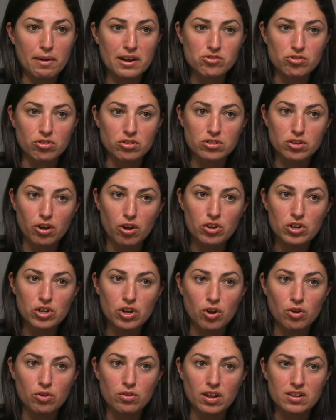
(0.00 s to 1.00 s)

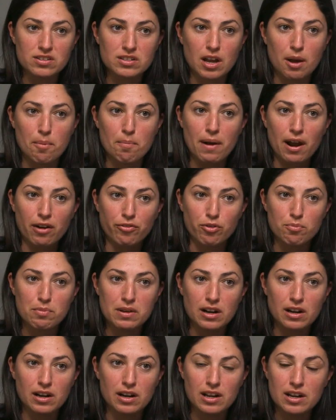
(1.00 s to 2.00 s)
Mastrantonio, that's come back
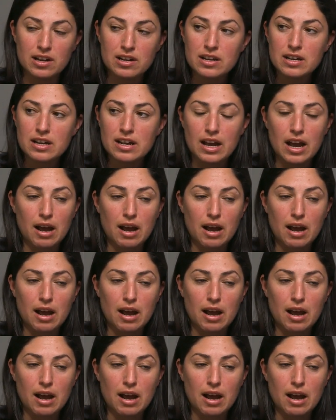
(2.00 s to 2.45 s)
from Italy,